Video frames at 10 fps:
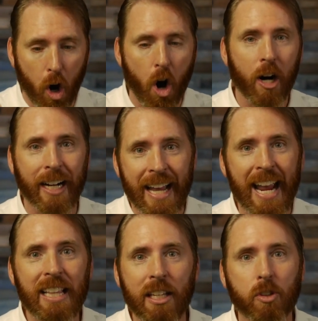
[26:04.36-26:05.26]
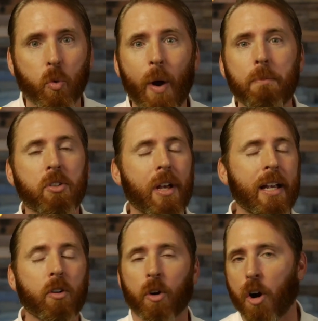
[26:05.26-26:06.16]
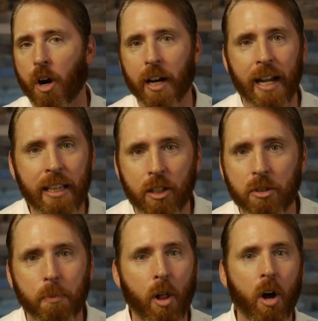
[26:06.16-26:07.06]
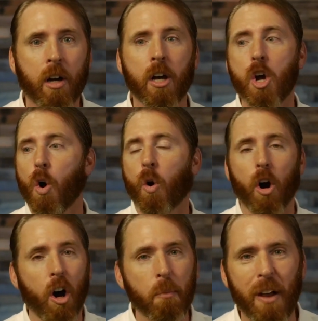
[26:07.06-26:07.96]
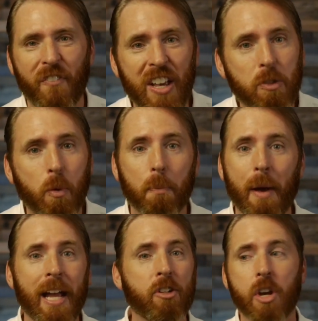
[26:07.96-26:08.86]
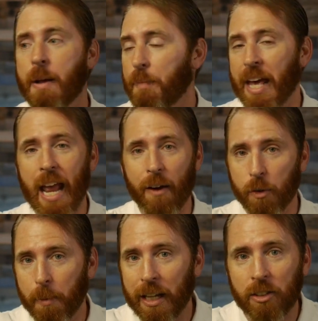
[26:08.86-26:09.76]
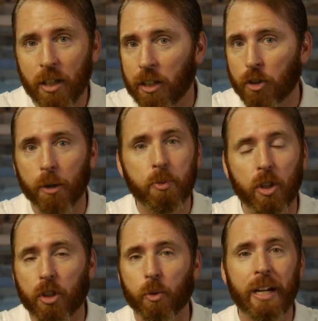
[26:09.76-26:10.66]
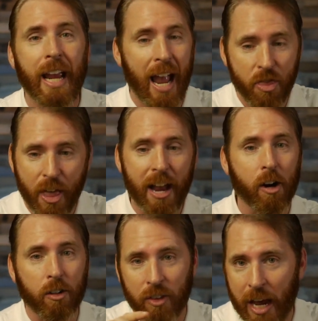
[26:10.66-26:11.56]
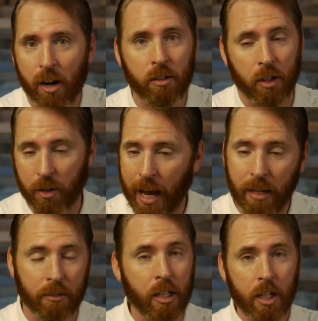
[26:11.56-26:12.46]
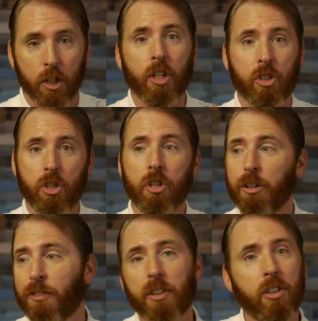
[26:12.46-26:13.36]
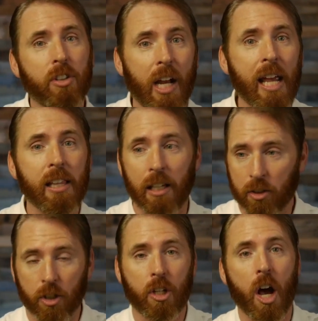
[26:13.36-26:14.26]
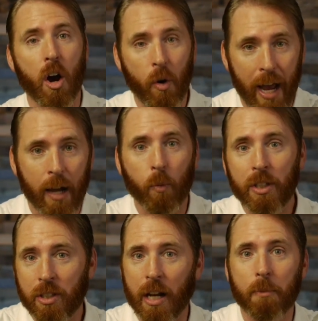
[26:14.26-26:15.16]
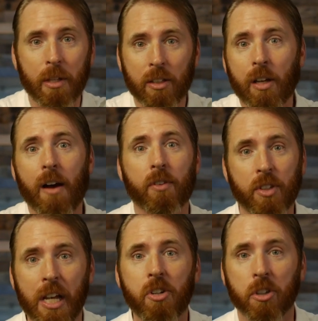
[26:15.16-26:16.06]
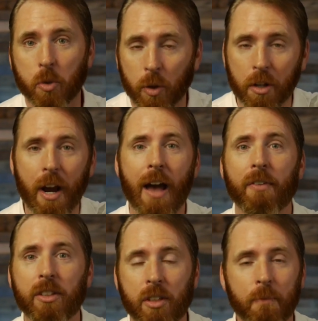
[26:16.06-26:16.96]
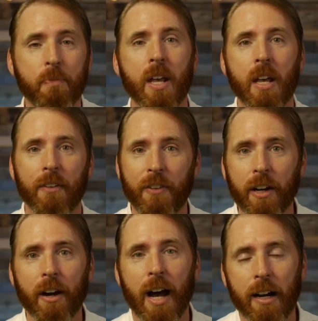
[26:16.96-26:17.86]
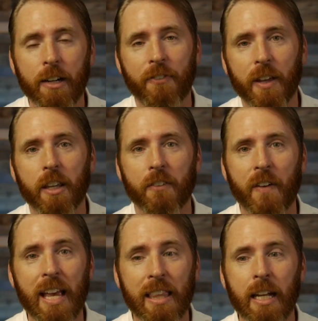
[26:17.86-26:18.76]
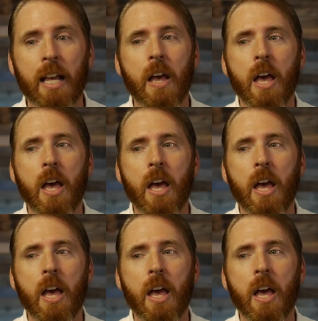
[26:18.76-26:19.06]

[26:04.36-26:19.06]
are on an atheist website or on an atheist blog or on my Facebook page, and everybody's in groups of 3, and they are okay. It's you versus an atheist. Go. And we set up these conversations where they're having to figure out how to defend their faith. And